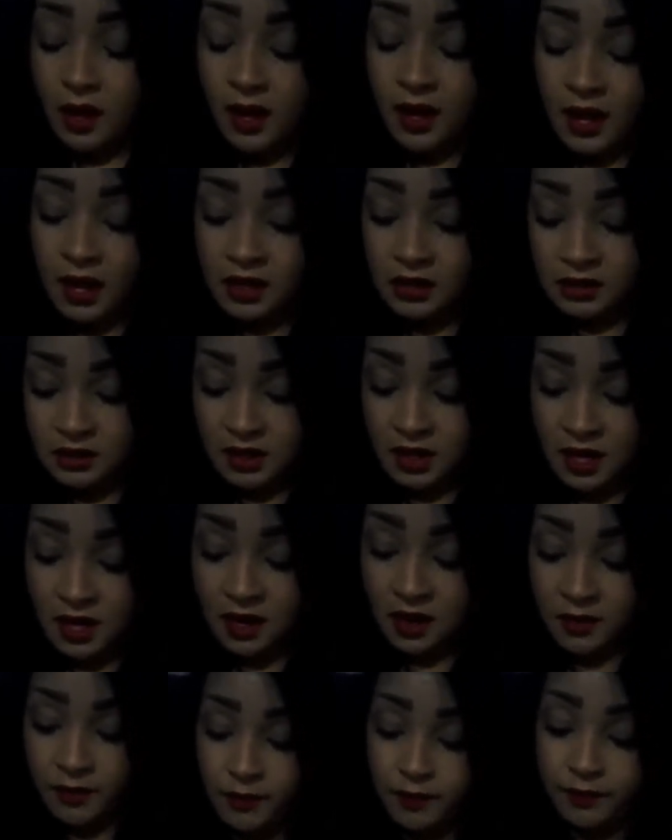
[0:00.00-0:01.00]
and
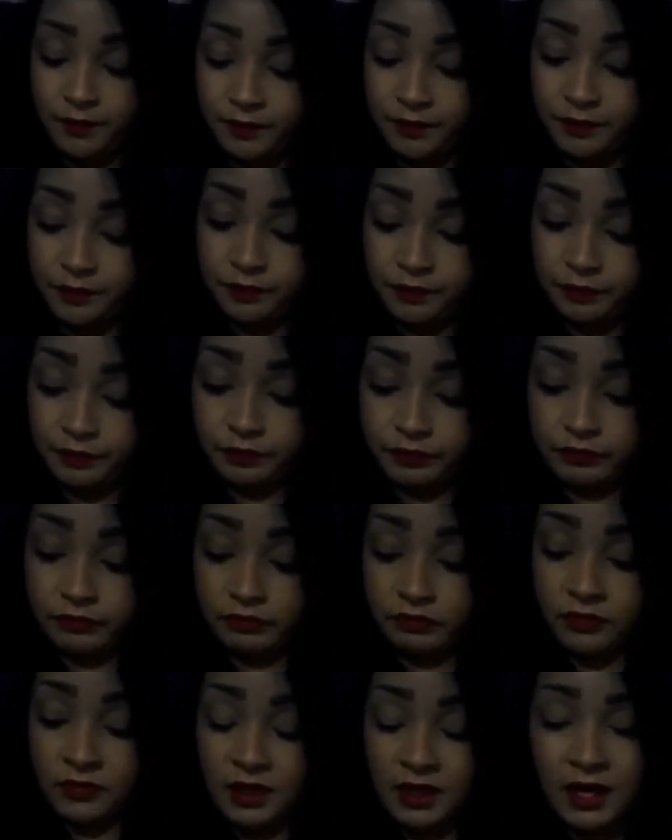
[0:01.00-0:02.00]
um,
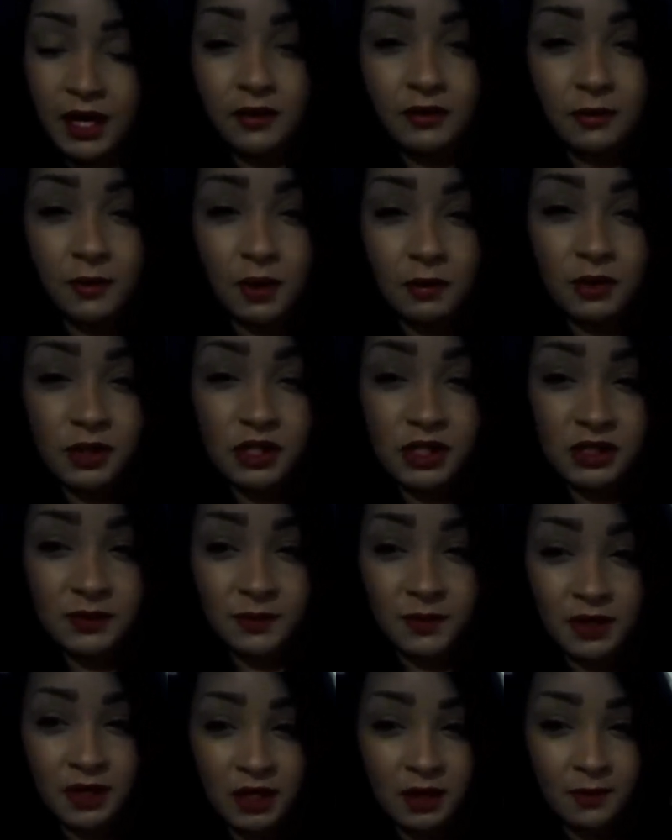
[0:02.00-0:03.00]
then I remember
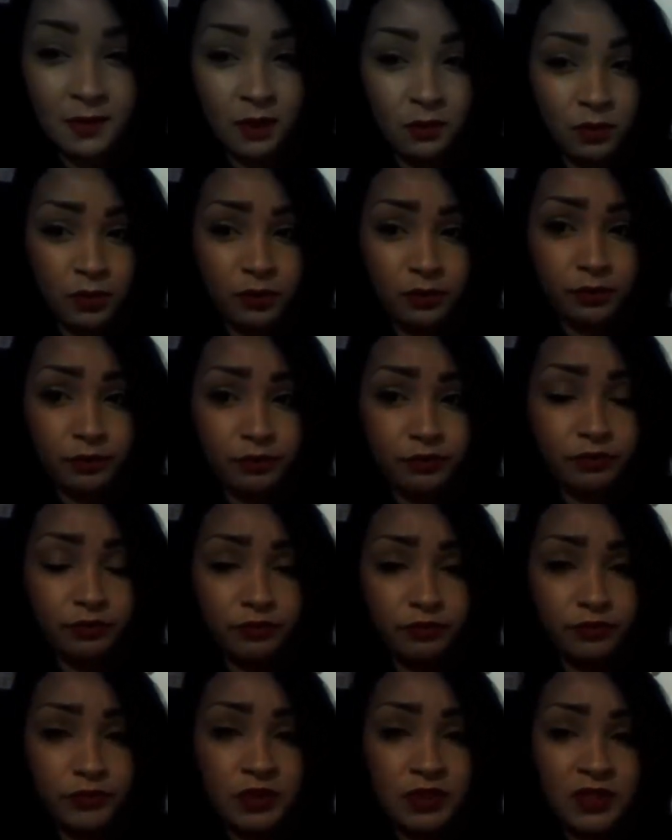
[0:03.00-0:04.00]
just being in my room.
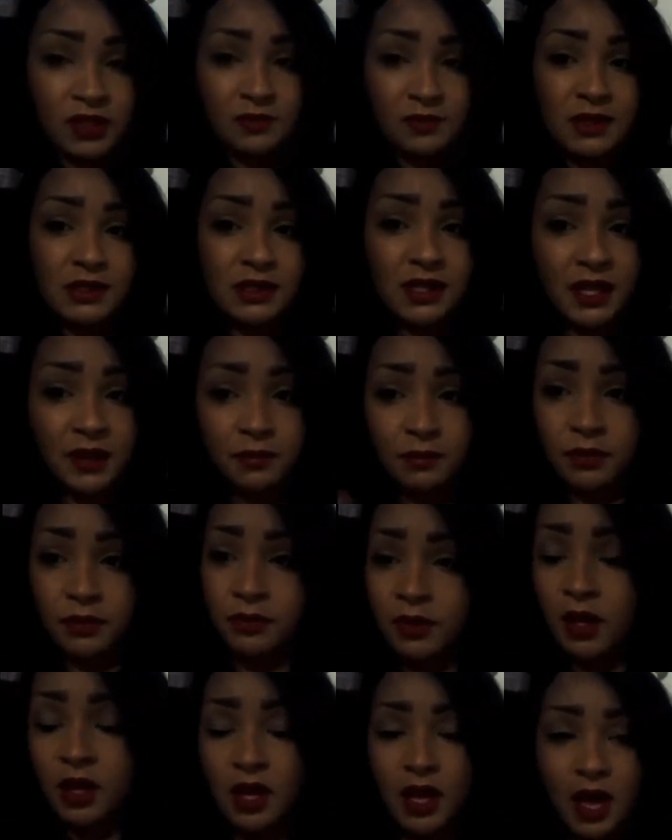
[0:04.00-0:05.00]
So they must like,
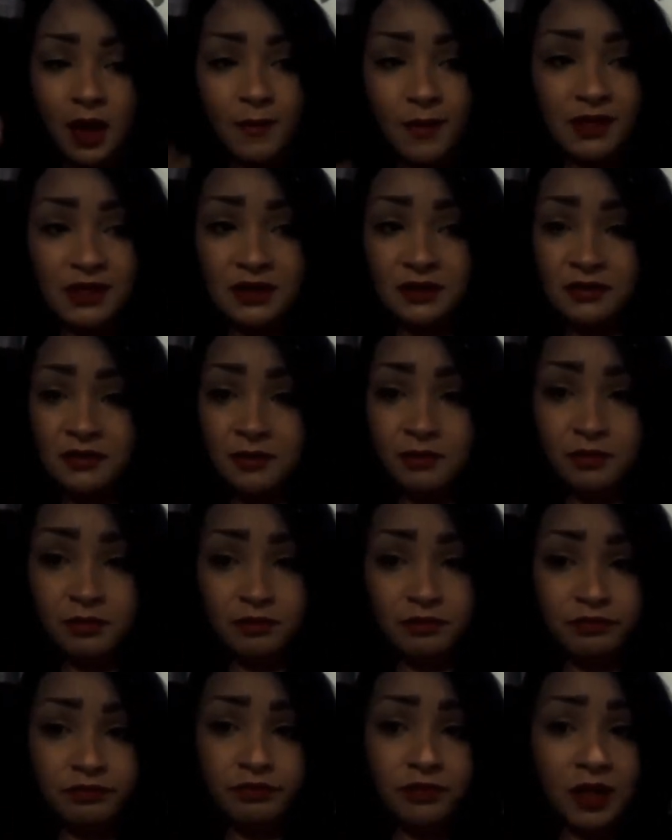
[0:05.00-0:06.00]
I must have
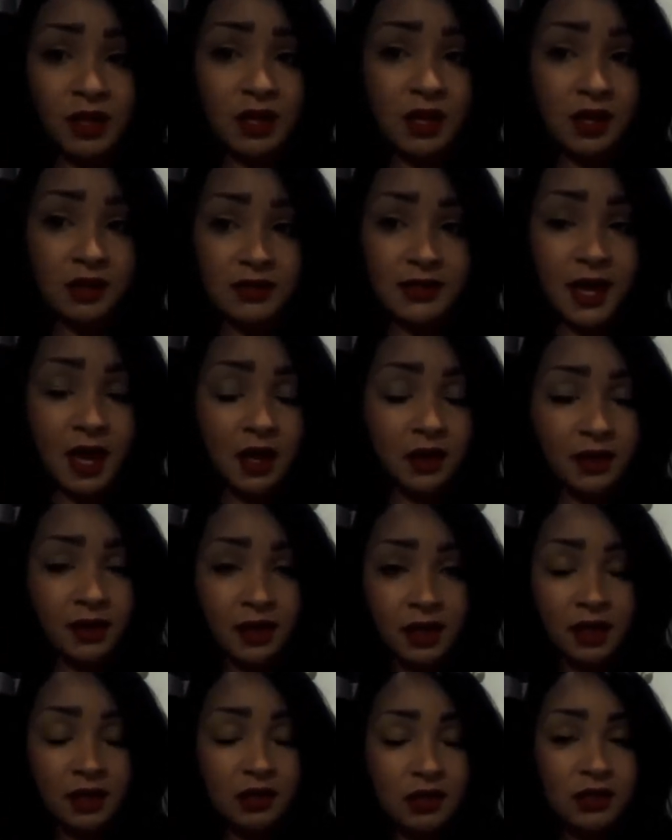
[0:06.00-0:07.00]
been knocked out
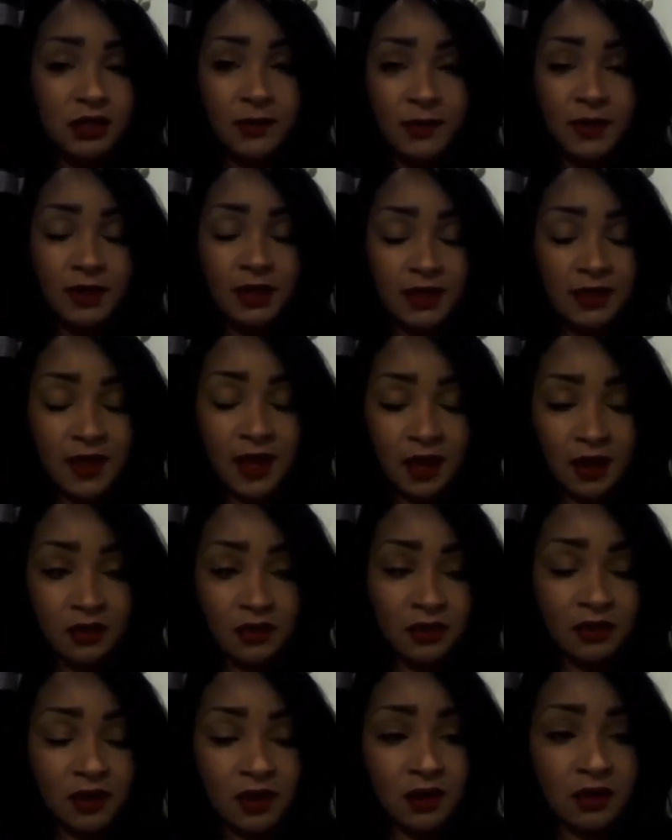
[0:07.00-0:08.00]
again or something like that.
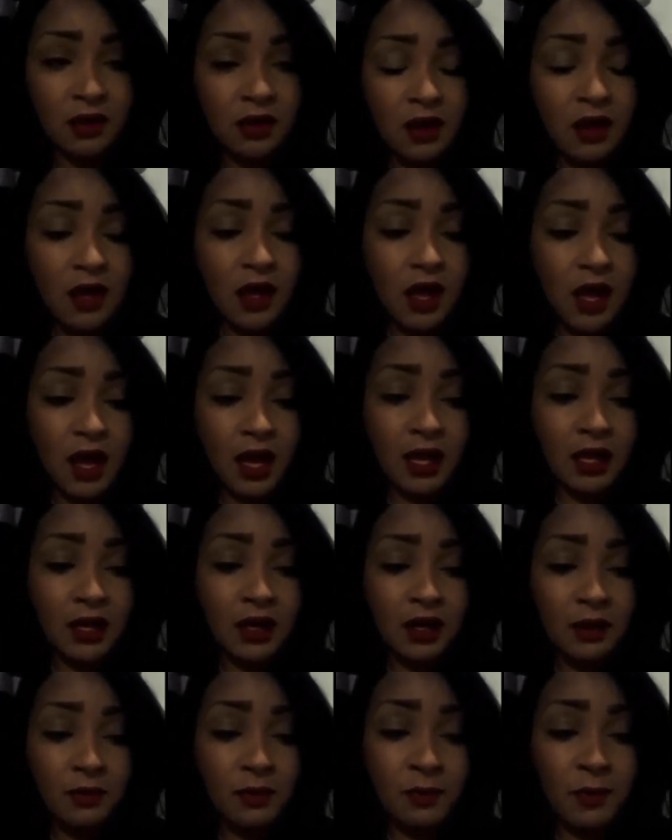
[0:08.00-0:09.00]
And then I
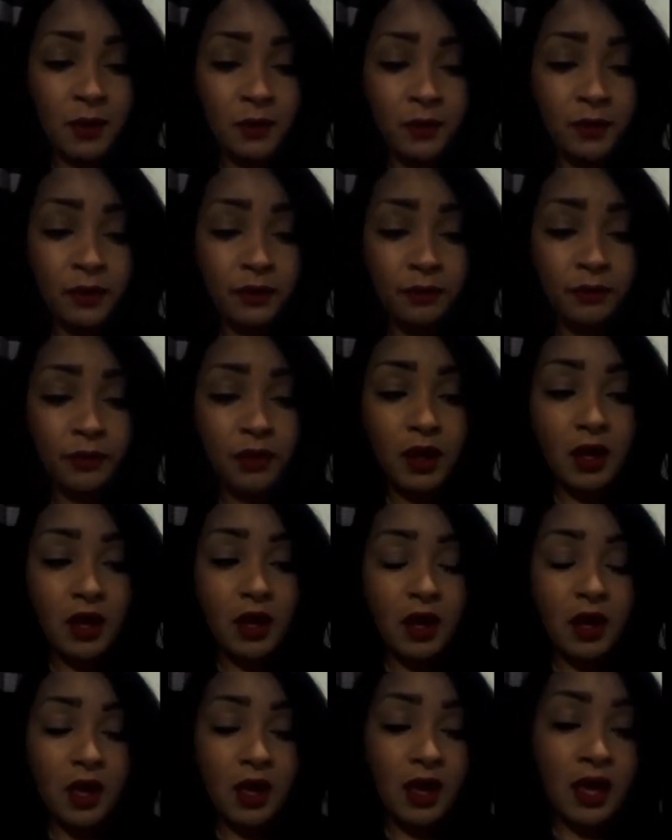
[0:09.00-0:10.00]
ended up in my room.
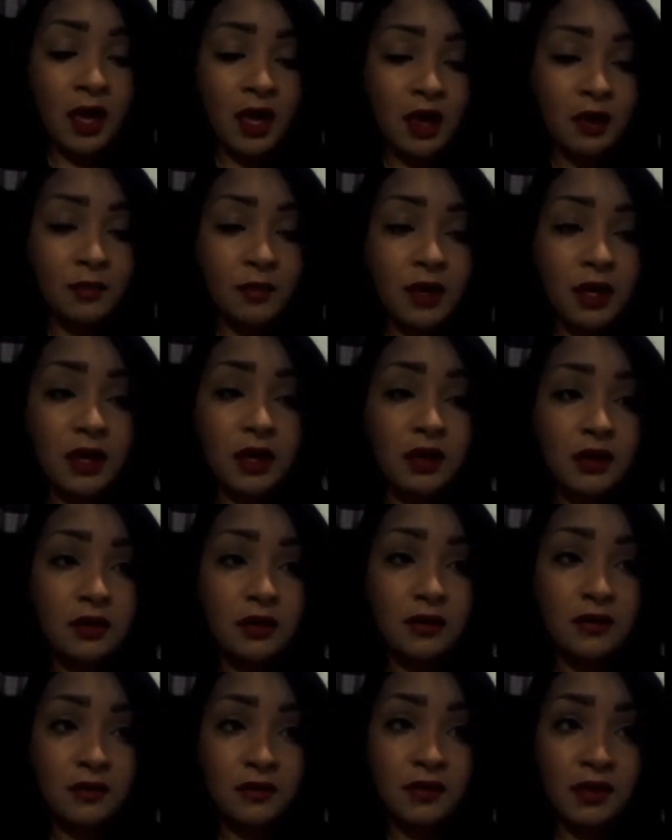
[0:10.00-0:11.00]
Um,
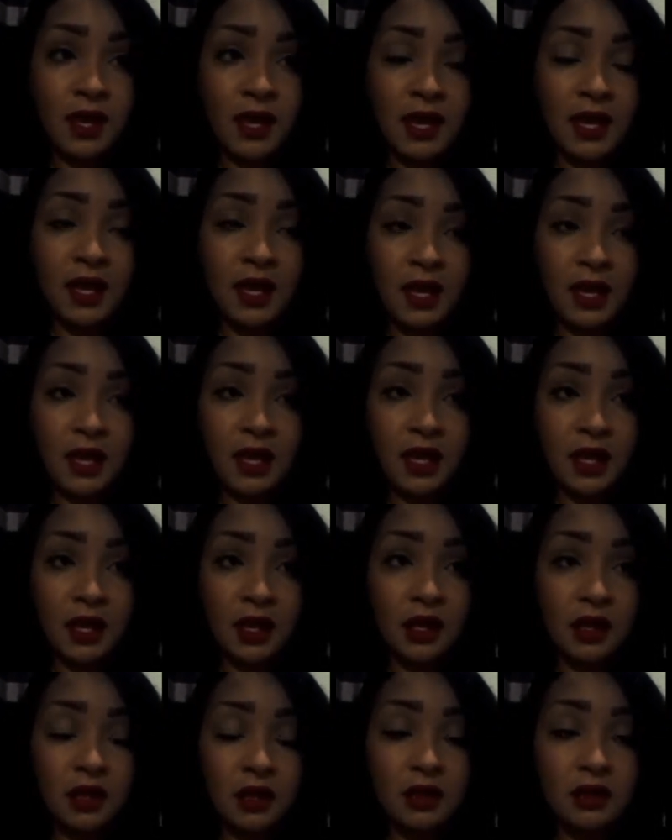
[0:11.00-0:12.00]

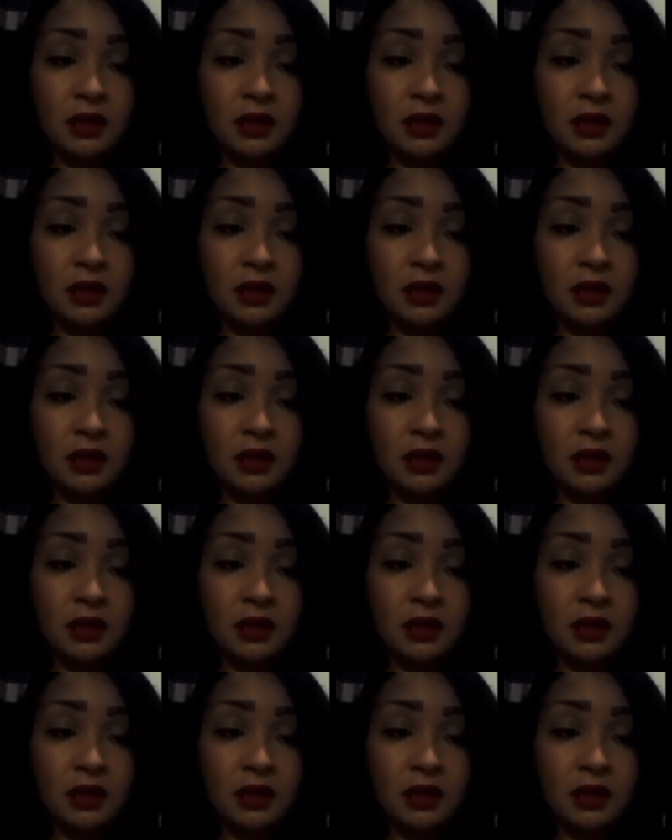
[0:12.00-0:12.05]
they,